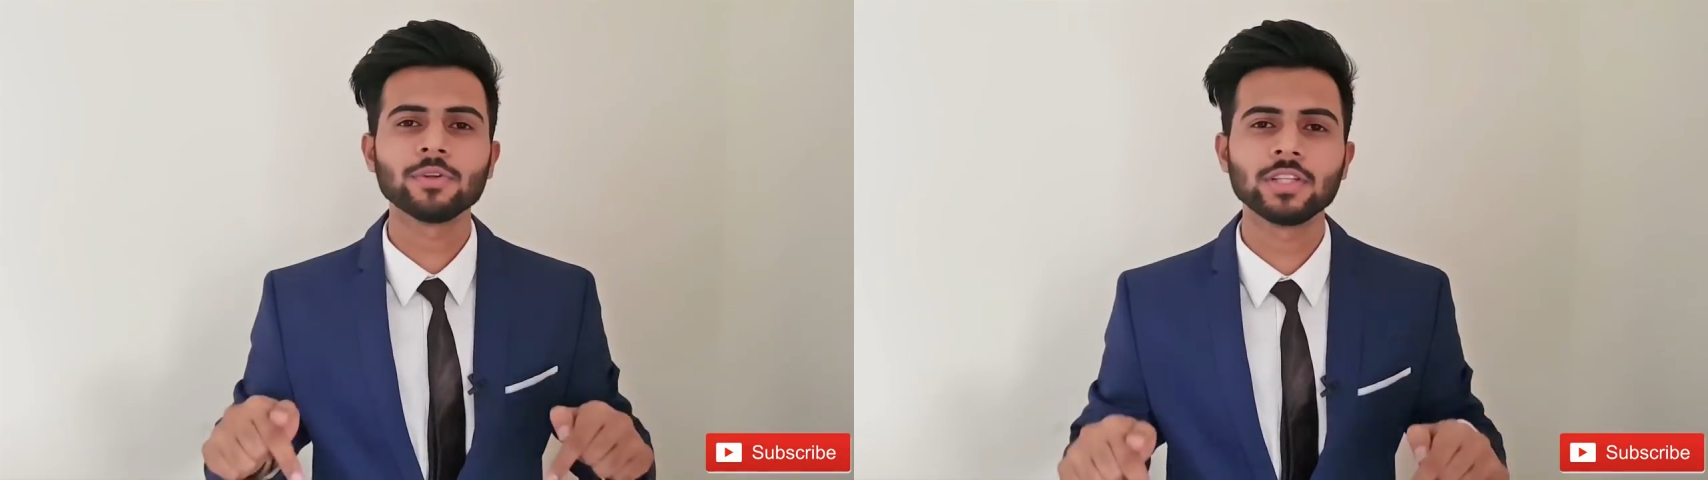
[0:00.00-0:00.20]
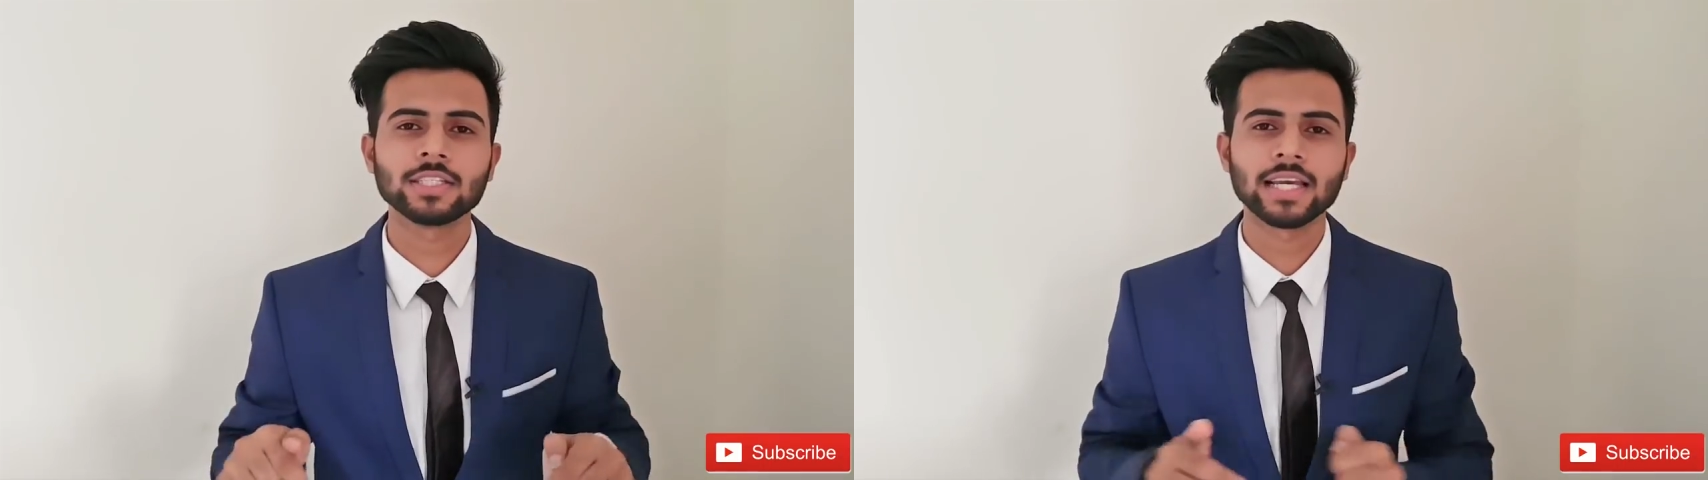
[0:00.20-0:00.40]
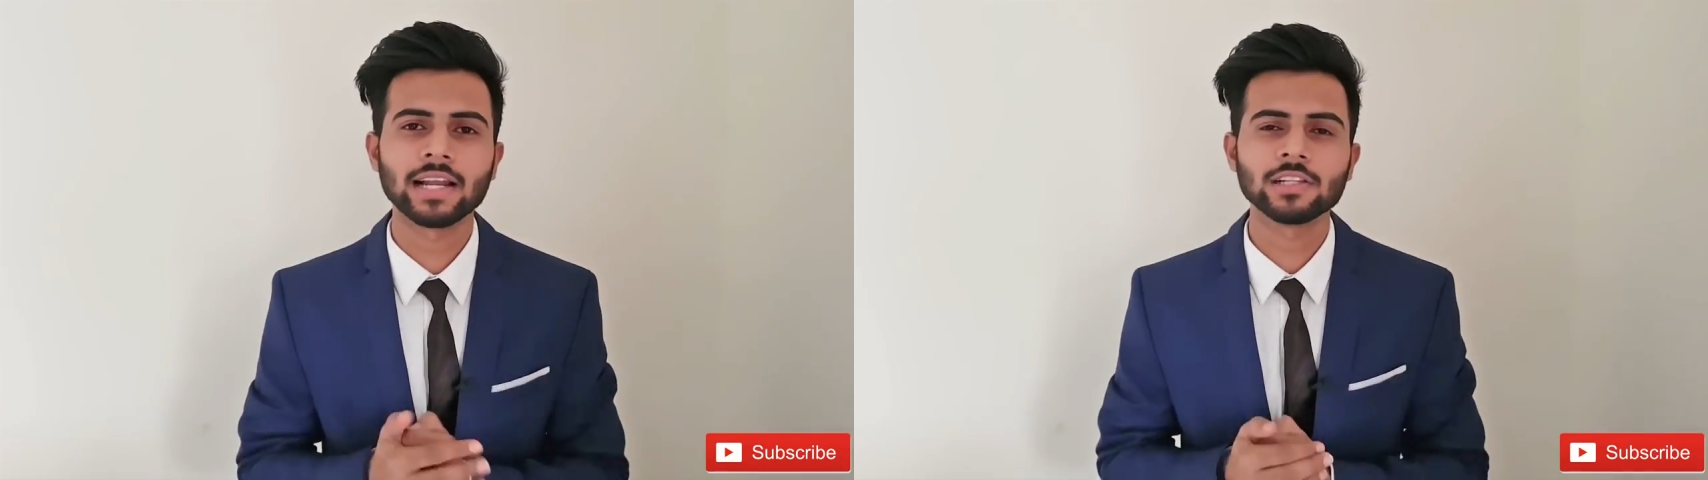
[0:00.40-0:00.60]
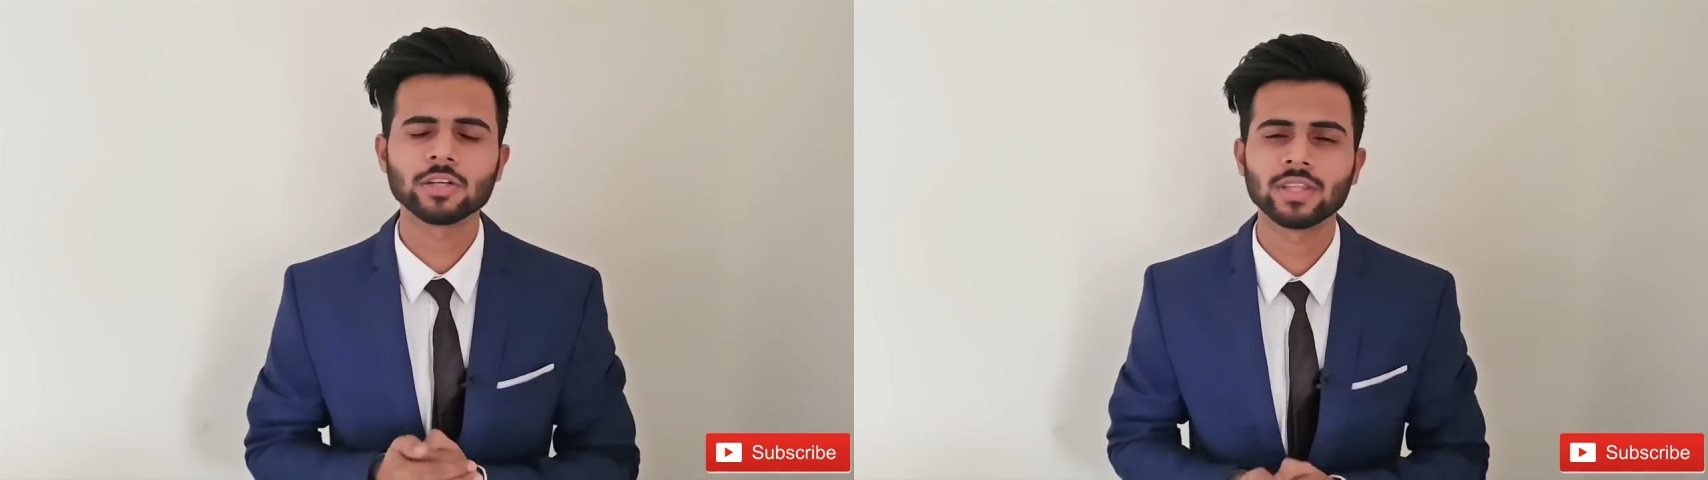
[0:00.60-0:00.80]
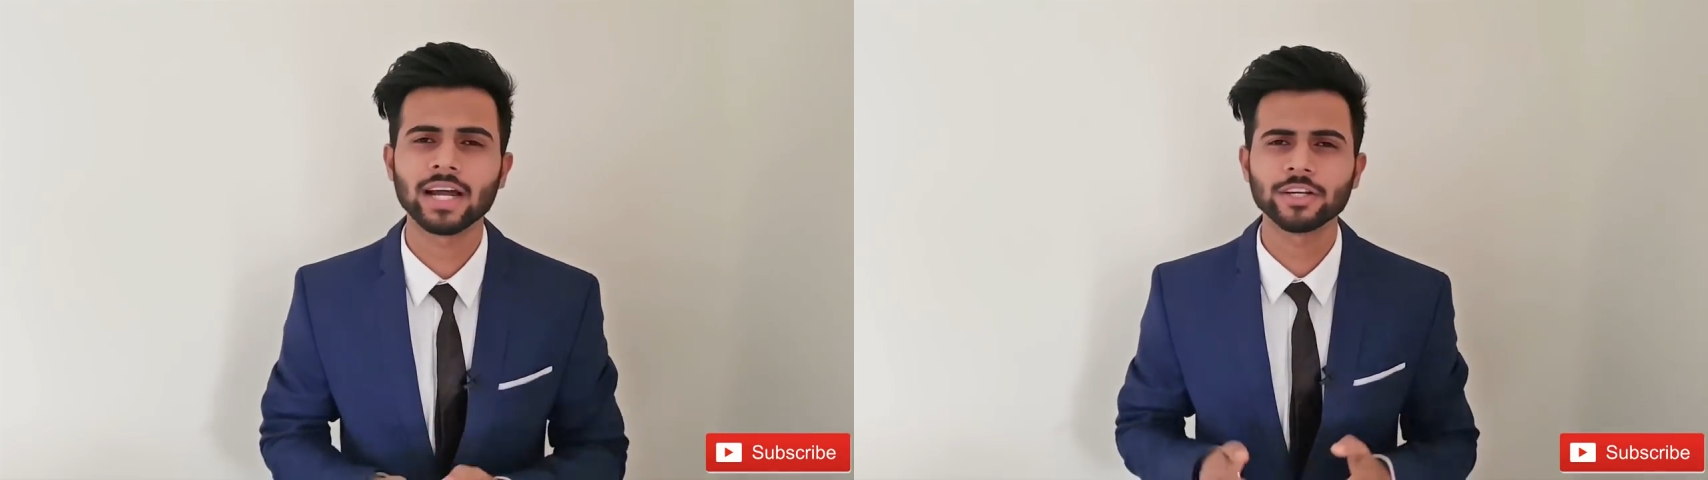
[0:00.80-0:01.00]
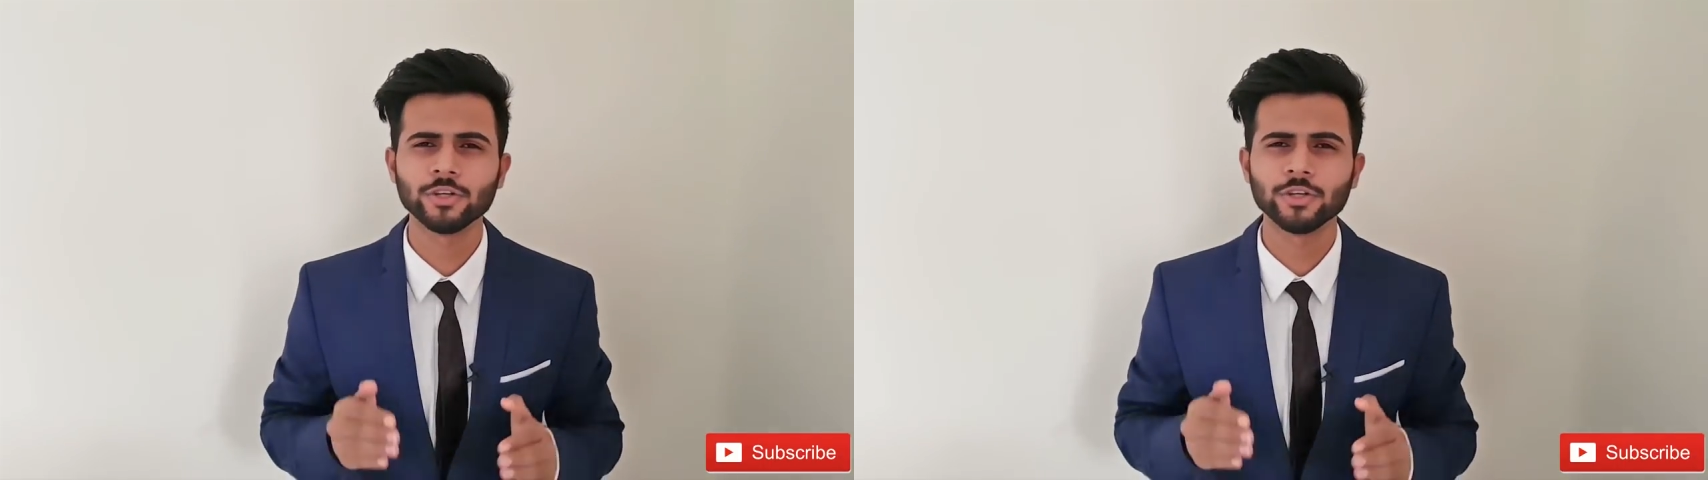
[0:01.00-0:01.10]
to this channel so that